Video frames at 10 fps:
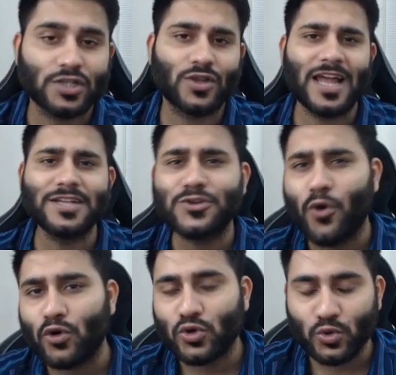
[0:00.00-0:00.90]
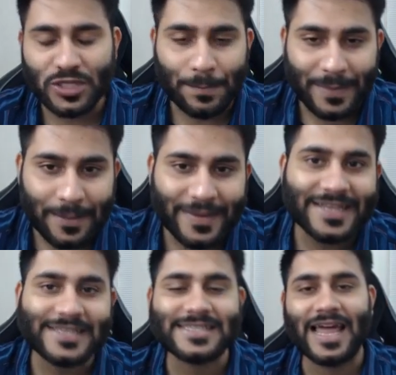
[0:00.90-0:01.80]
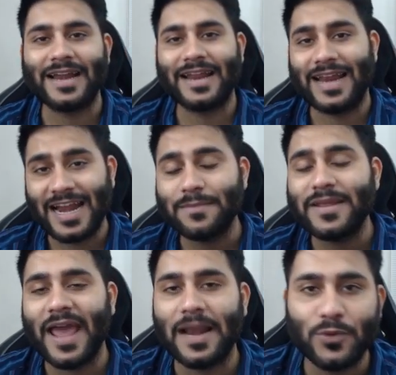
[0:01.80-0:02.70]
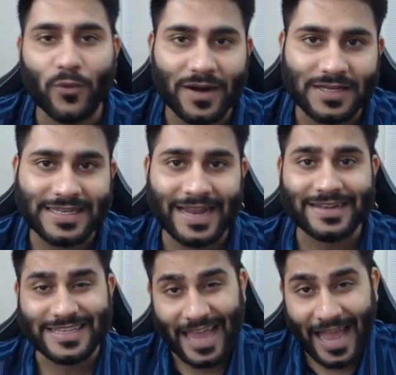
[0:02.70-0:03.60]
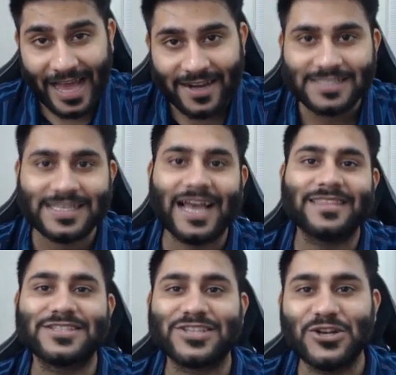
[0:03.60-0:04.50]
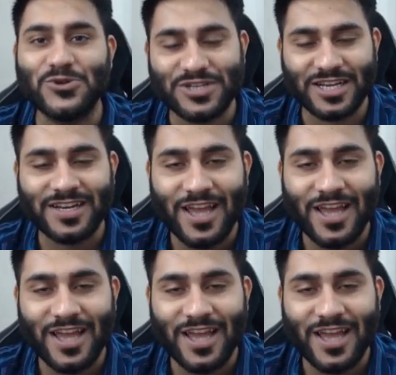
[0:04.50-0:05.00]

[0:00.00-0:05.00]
So let's go to the PPT slide and let me help you understand the errors and the solution